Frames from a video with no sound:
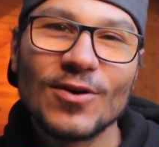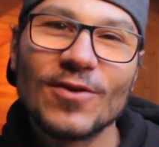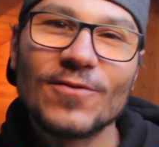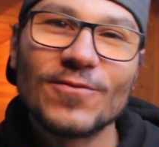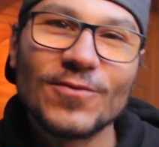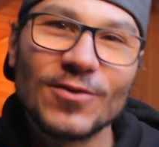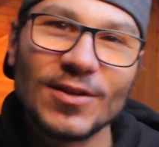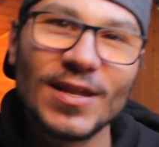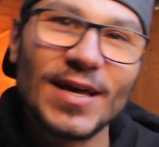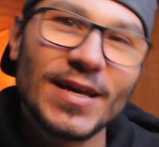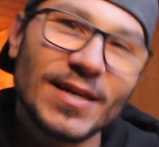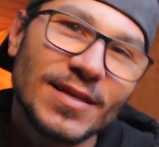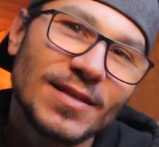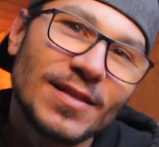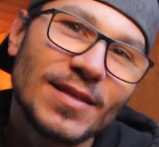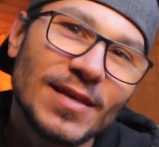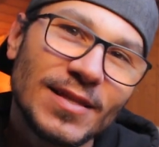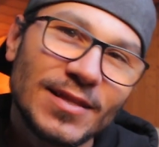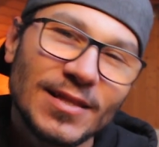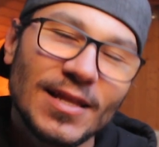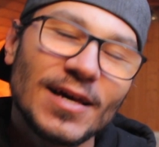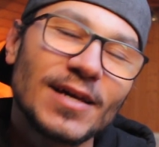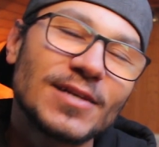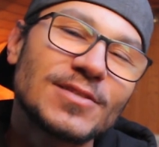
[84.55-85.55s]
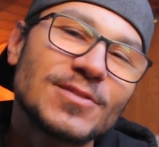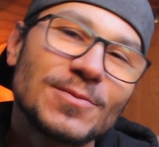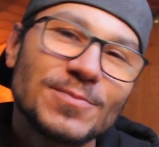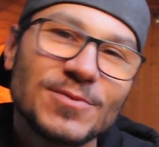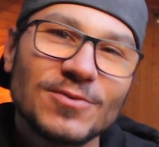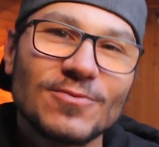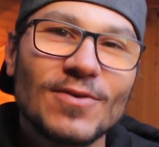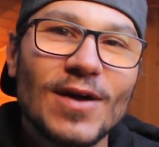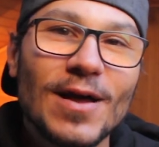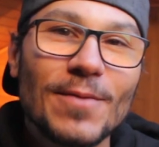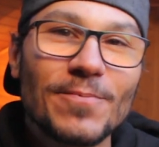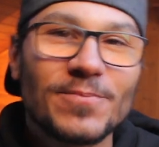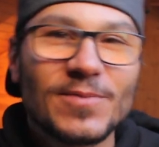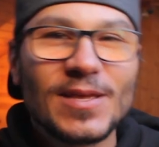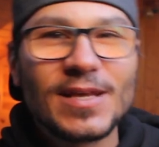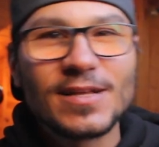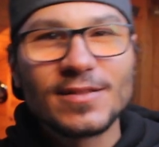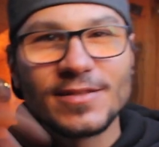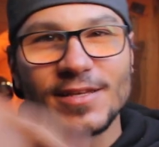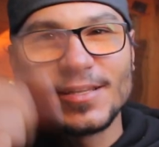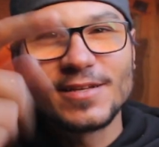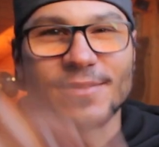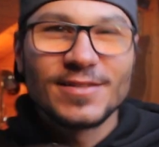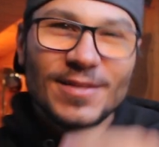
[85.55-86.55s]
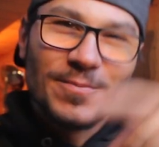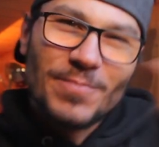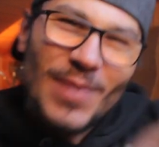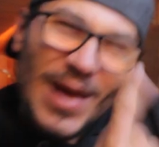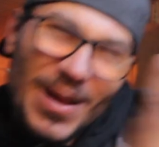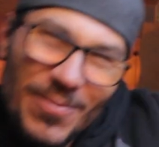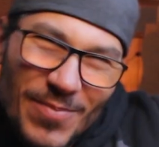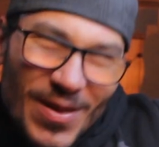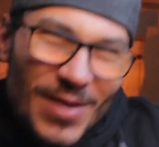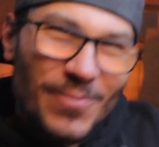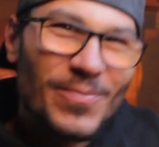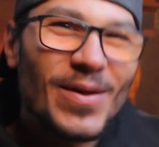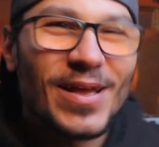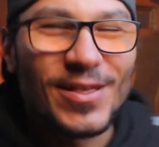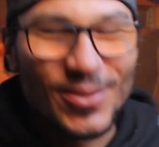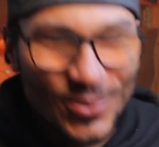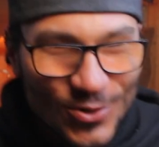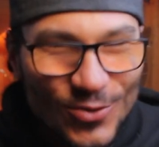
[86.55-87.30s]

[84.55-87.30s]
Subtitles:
If you like it, hit like, subscribe, dingle dingle the bang bang bang.